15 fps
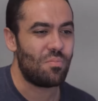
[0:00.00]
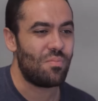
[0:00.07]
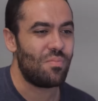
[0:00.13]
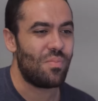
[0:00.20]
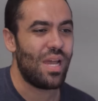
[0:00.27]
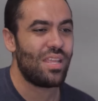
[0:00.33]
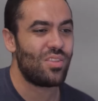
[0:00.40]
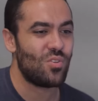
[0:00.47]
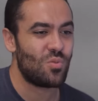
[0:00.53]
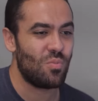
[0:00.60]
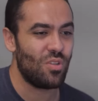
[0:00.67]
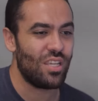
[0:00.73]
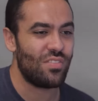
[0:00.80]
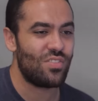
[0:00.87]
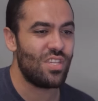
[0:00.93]
Matthews
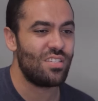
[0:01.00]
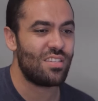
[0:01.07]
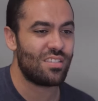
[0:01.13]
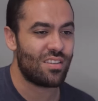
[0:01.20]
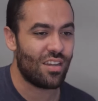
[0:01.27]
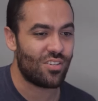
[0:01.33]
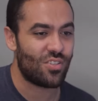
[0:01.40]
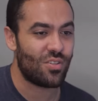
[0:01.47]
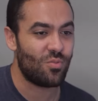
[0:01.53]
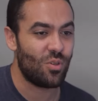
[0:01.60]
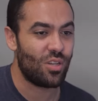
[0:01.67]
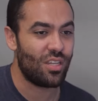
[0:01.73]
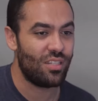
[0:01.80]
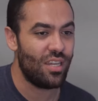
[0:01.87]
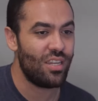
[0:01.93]
believes this discussion will
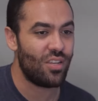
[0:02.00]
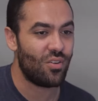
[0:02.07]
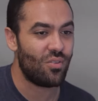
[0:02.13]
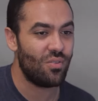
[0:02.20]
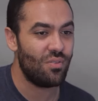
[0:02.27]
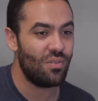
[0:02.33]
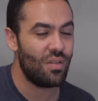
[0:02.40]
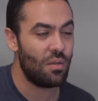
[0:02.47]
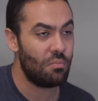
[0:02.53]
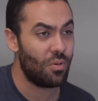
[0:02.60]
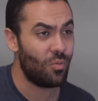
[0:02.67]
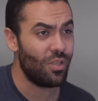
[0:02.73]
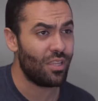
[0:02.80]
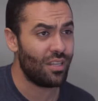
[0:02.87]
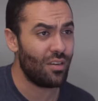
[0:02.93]
continue, but
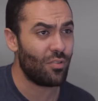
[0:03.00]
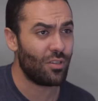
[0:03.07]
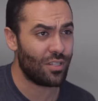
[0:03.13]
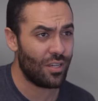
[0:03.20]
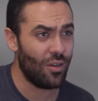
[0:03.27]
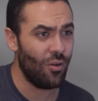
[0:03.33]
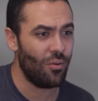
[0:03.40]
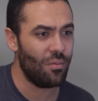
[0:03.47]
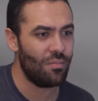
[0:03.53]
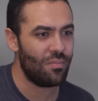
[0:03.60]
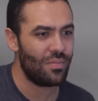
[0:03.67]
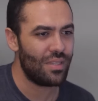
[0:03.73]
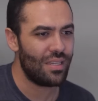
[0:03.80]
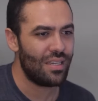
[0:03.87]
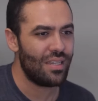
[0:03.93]
with a different tone
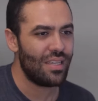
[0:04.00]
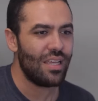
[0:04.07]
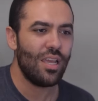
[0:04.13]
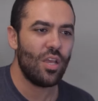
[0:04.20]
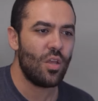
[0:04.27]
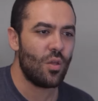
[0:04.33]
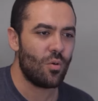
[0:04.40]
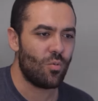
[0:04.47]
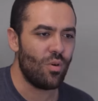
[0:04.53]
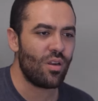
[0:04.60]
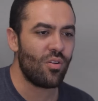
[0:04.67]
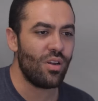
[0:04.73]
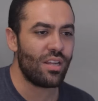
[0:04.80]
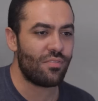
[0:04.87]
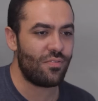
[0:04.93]
we're
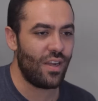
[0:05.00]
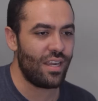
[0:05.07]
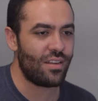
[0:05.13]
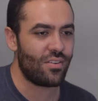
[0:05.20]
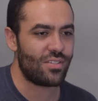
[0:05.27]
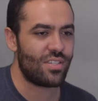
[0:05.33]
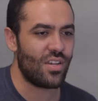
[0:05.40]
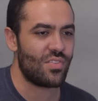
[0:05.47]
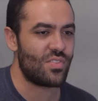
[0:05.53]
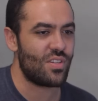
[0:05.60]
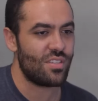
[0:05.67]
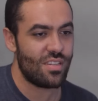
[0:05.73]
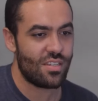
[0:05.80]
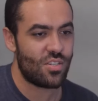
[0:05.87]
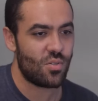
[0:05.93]
going to find ourselves in a
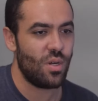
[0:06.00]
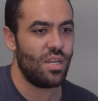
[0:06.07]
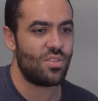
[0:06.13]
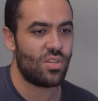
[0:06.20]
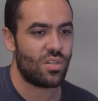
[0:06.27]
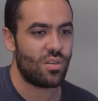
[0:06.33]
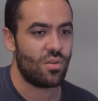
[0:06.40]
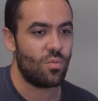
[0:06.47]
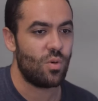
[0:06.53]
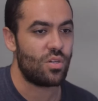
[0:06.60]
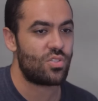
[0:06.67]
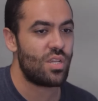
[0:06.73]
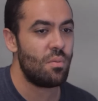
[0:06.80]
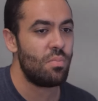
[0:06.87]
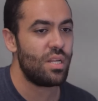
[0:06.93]
situation where
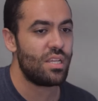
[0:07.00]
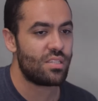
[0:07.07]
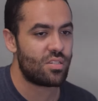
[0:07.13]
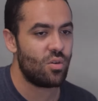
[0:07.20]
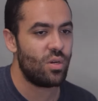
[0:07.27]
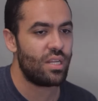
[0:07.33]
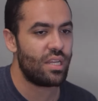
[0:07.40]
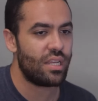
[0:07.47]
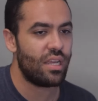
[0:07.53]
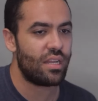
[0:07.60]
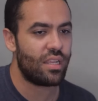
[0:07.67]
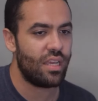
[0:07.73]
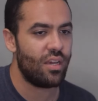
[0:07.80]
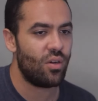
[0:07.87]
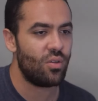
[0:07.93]
somebody is going to get
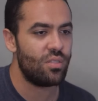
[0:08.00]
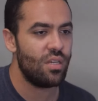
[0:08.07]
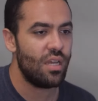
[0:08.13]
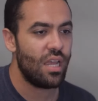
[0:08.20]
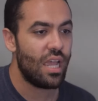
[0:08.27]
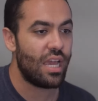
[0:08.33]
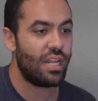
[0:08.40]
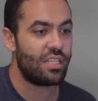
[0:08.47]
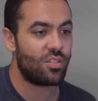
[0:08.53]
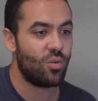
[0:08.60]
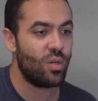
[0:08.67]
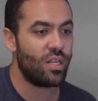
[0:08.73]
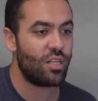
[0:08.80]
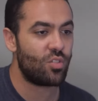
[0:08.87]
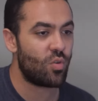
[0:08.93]
killed and it's
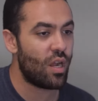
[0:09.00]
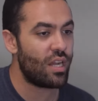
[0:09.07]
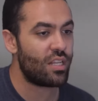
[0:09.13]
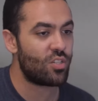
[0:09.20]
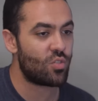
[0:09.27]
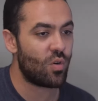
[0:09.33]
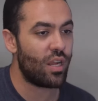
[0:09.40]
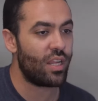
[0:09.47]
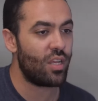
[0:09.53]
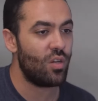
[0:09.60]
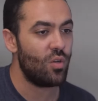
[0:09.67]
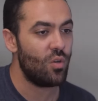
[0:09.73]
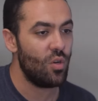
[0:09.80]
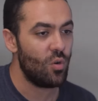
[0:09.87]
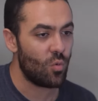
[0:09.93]
going to try to strike
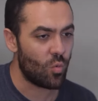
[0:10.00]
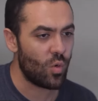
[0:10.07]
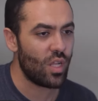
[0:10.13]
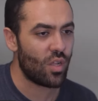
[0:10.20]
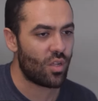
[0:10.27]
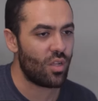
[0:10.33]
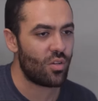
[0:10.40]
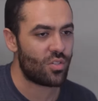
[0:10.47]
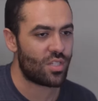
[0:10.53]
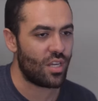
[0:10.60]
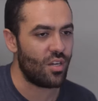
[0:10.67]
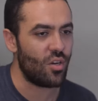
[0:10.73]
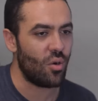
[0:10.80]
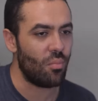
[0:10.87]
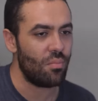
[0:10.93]
real close to
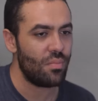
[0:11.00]
home.